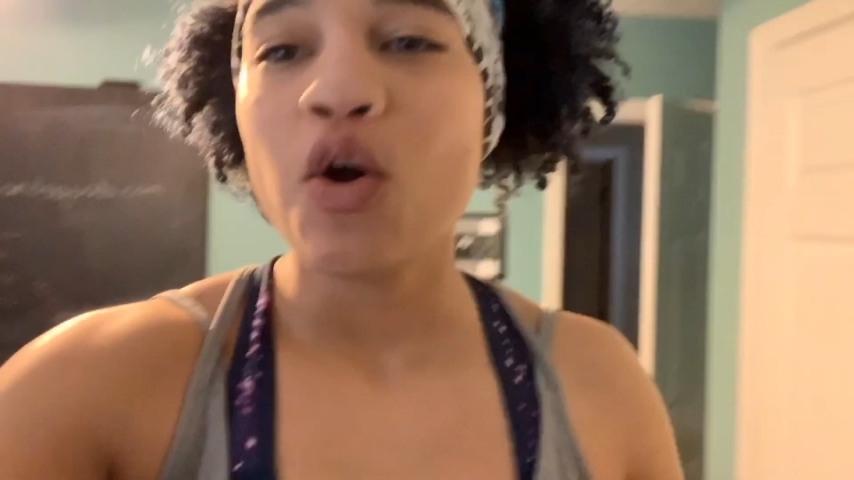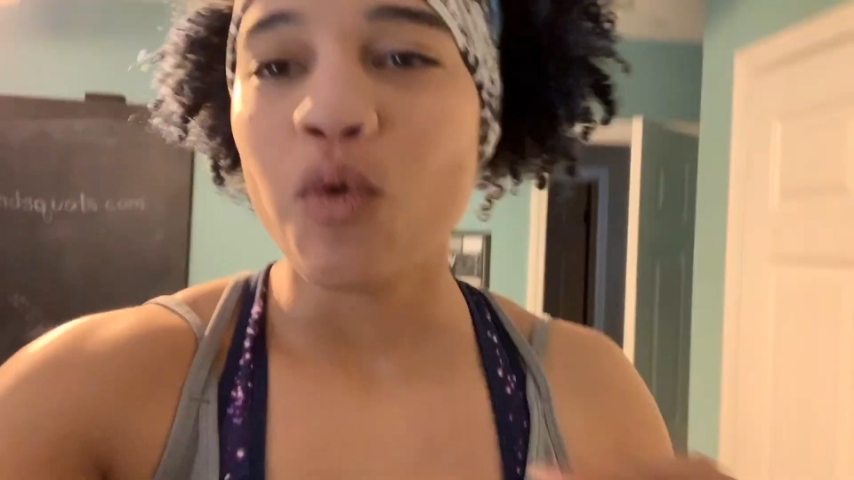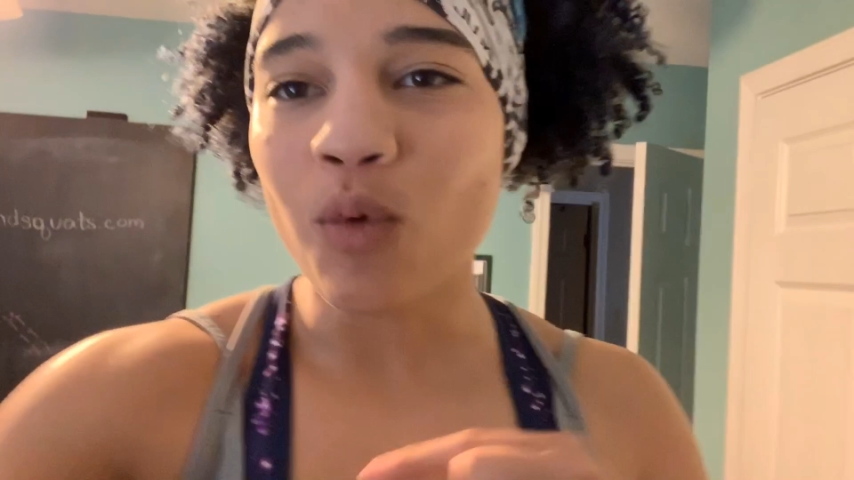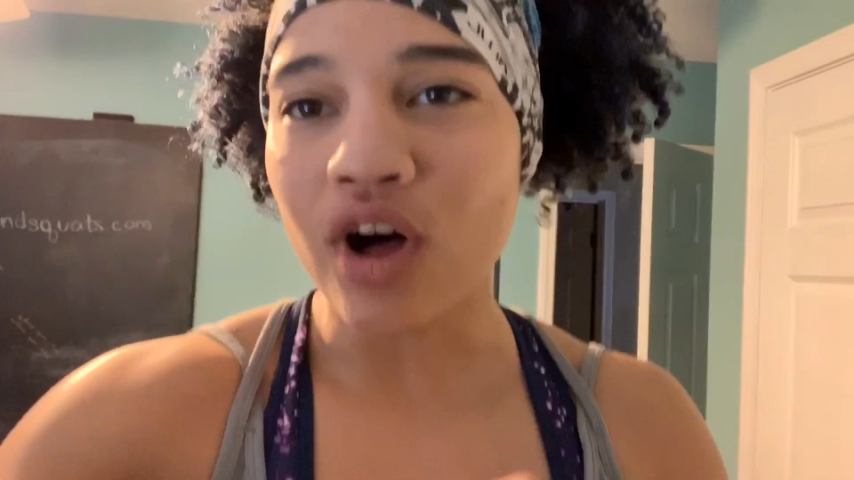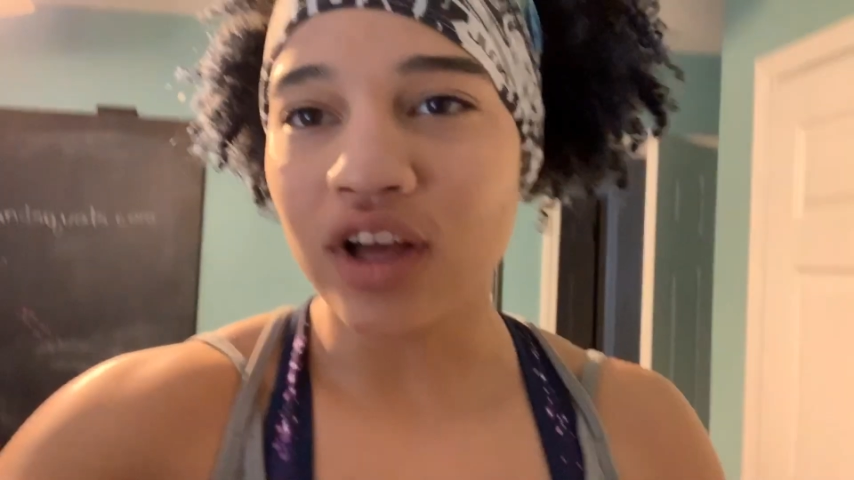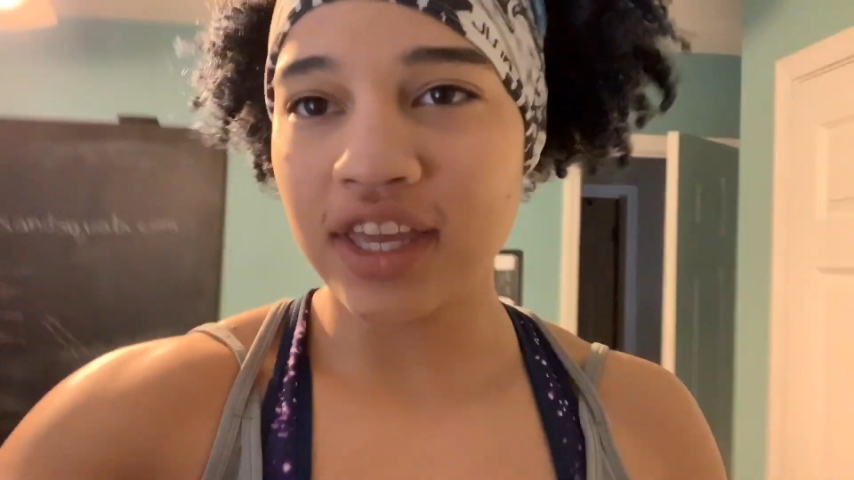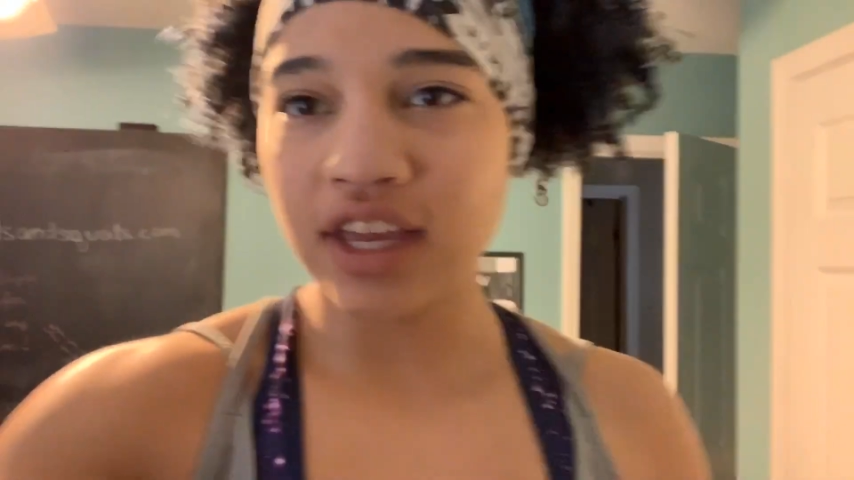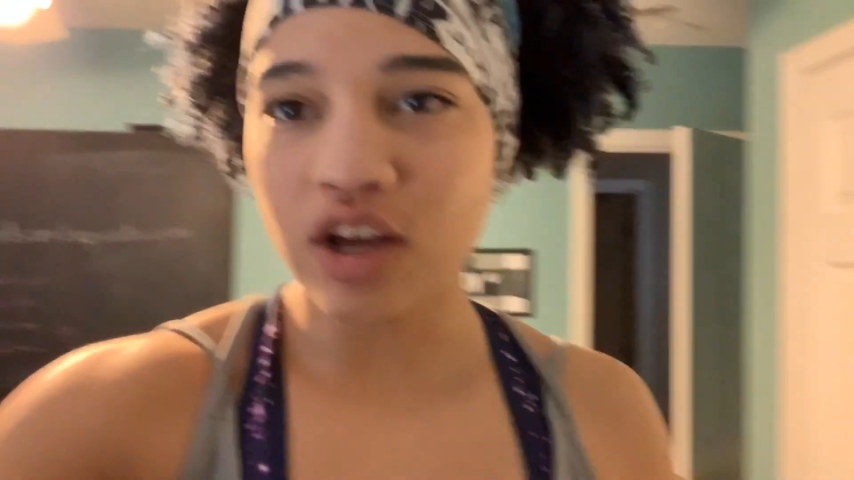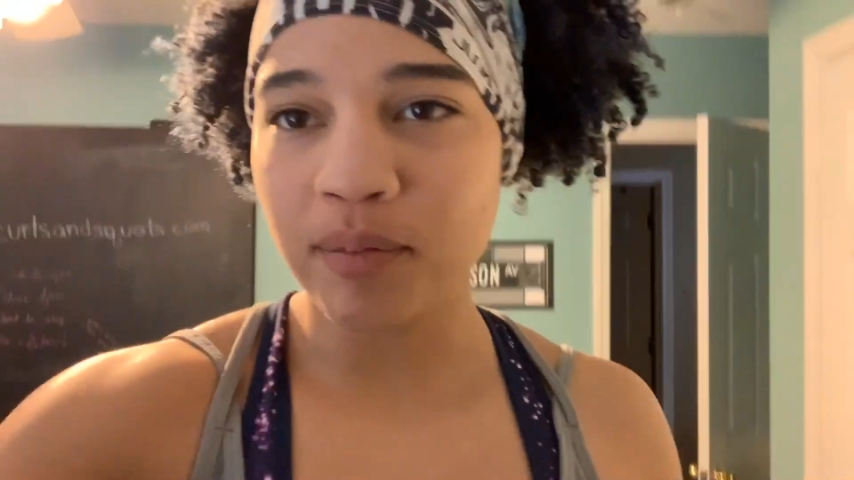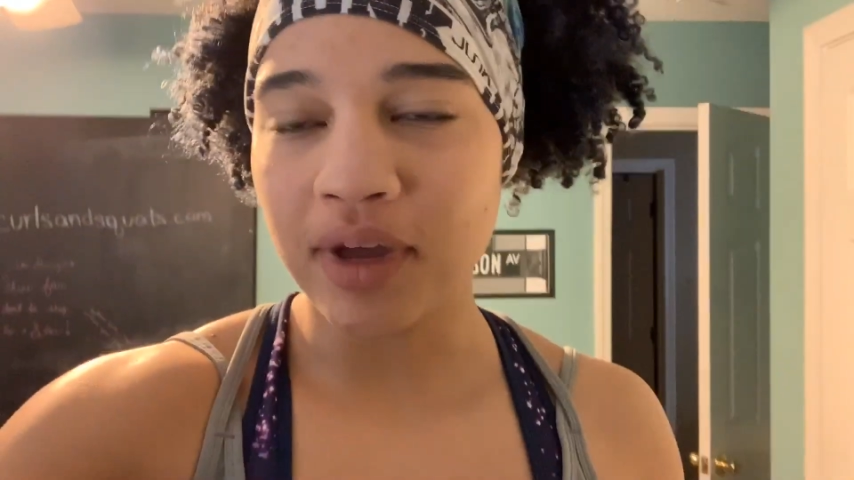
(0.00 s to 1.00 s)

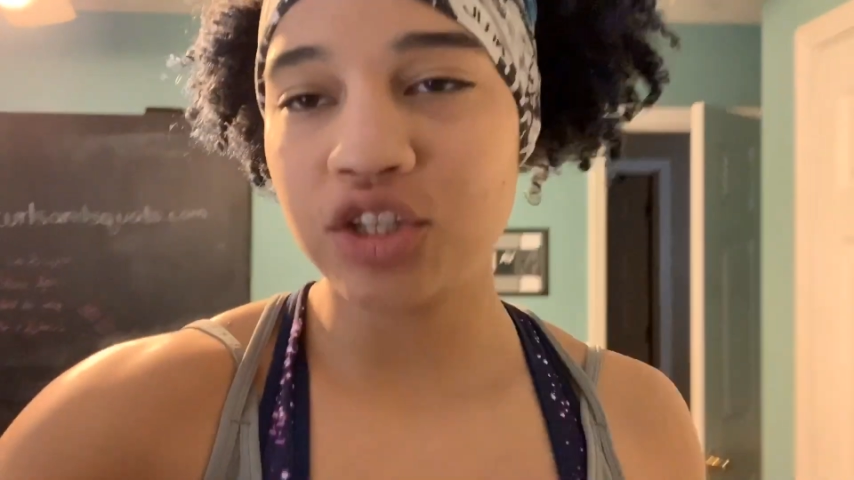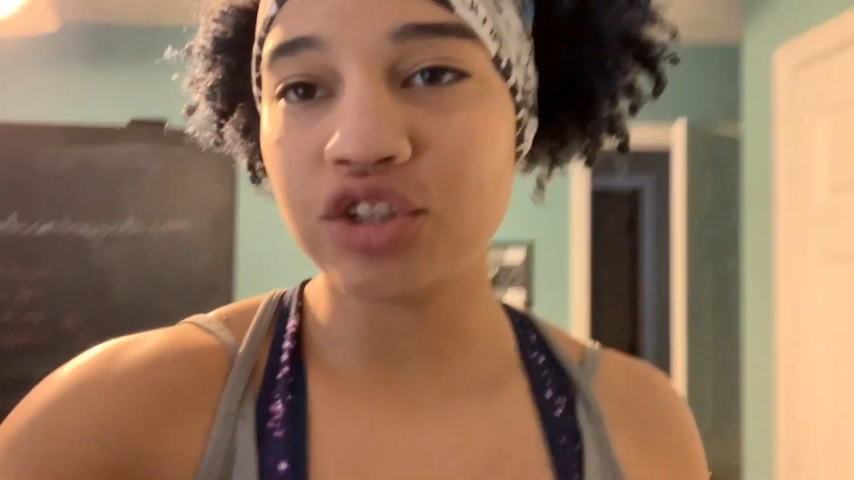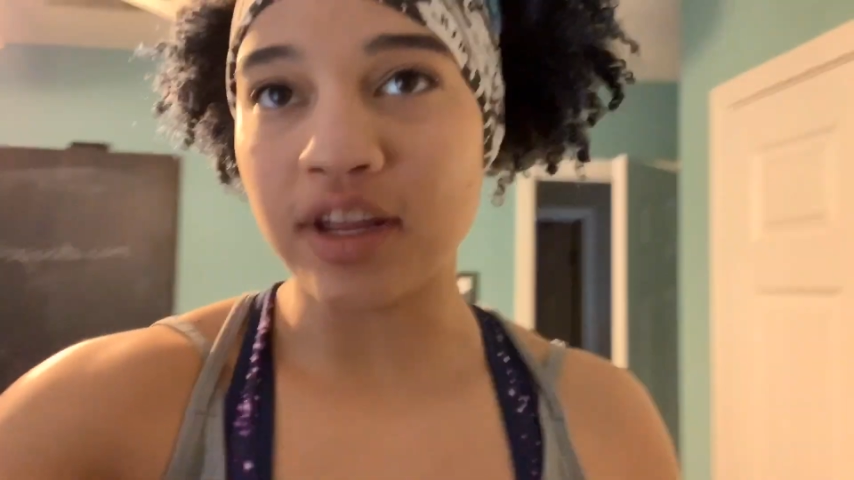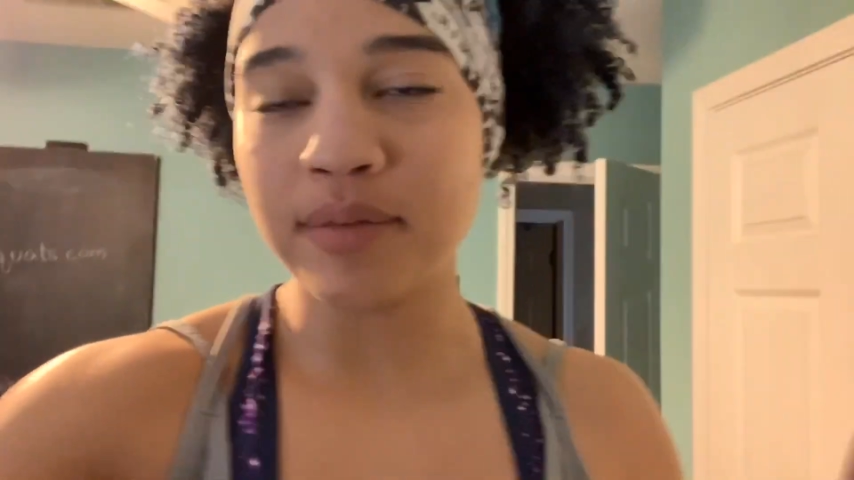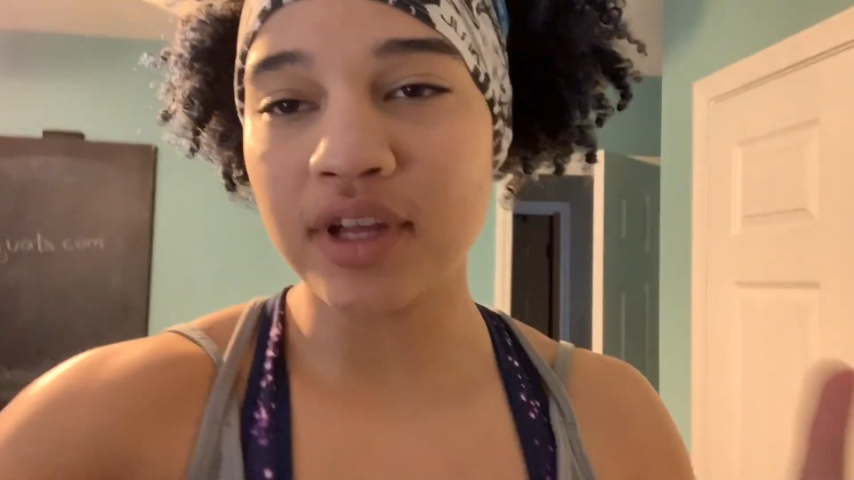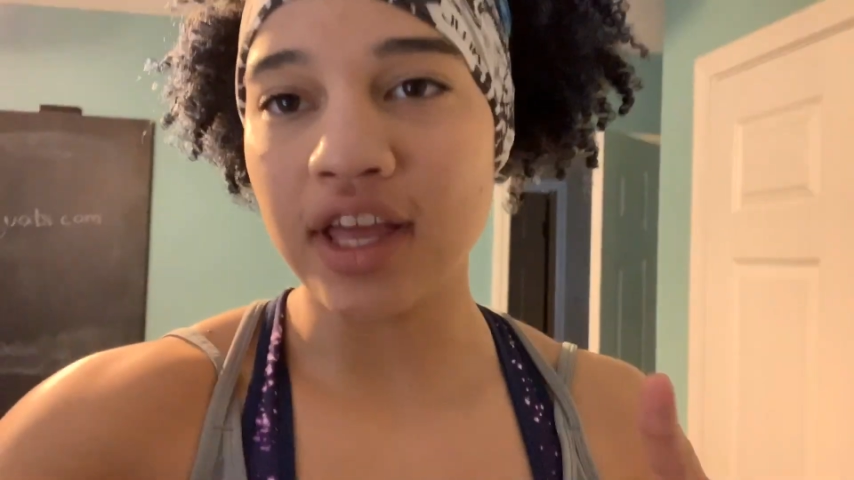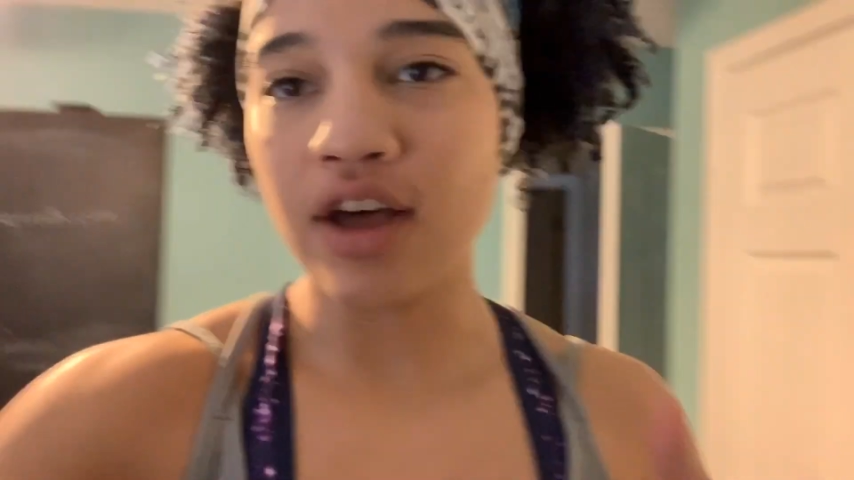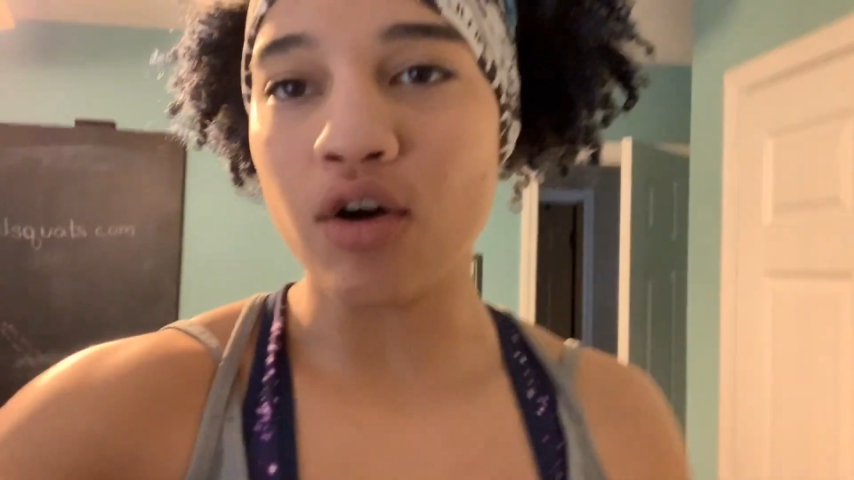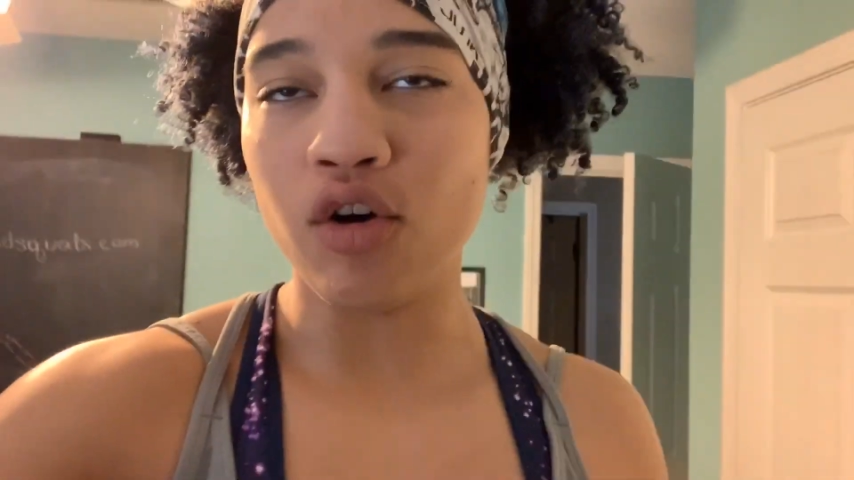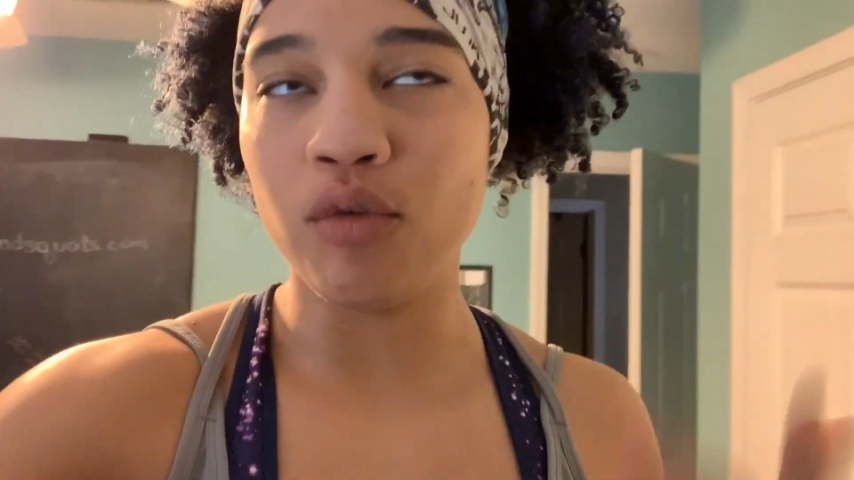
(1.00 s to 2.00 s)
walking on my treadmill at
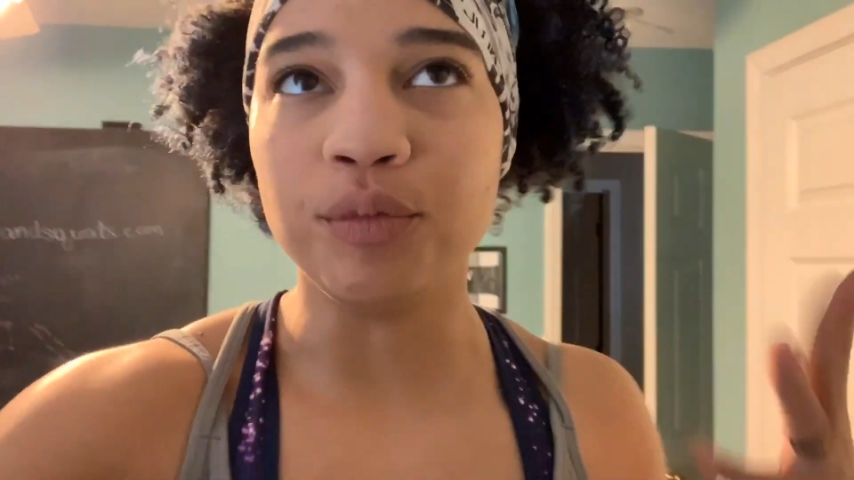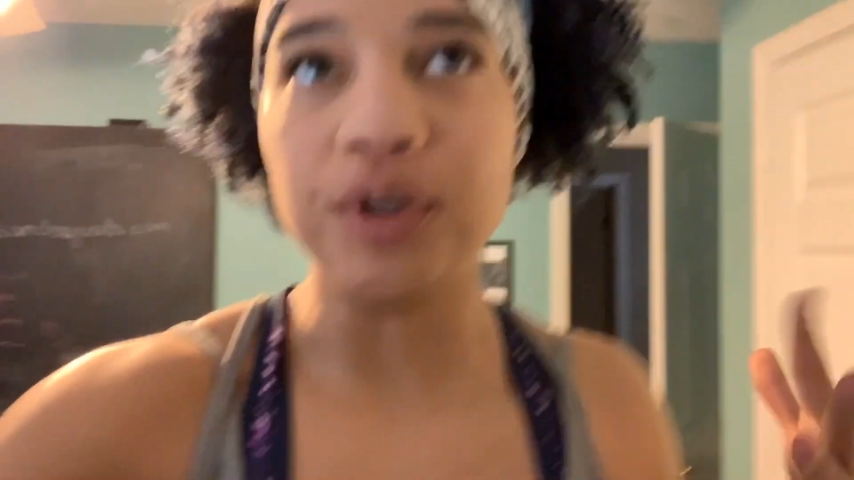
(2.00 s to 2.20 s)
home,